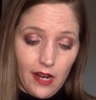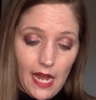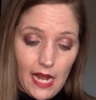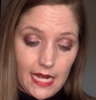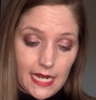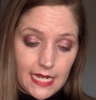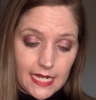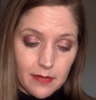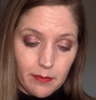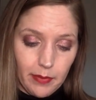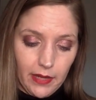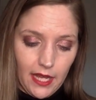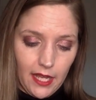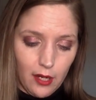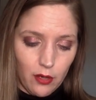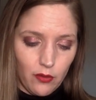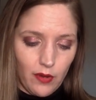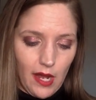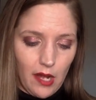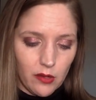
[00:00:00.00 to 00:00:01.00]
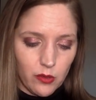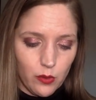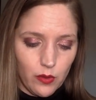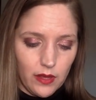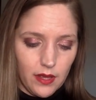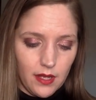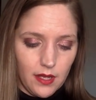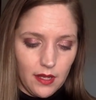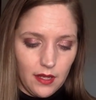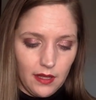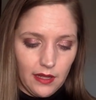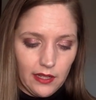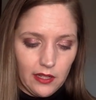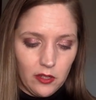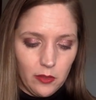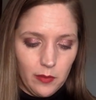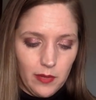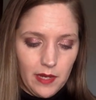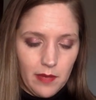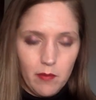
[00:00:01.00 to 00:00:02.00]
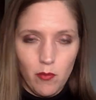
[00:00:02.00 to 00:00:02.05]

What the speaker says: I need to play around with it a little bit